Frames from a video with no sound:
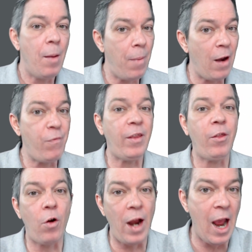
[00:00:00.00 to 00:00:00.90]
Matter of fact,
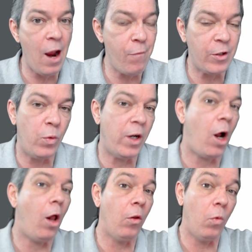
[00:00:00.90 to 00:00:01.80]
their average went
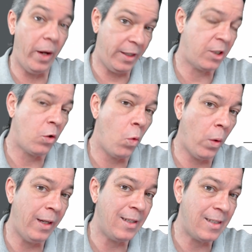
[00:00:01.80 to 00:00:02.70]
all the way to
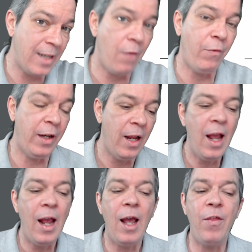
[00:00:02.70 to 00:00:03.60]
27,
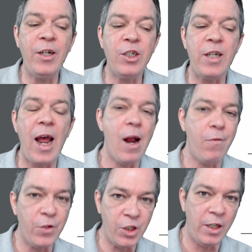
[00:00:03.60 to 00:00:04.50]
and they just
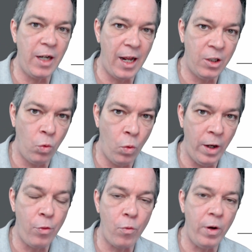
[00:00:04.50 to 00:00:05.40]
averaged it at
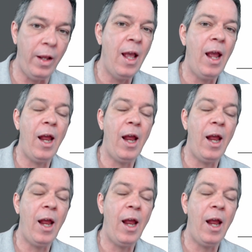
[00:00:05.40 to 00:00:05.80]
23.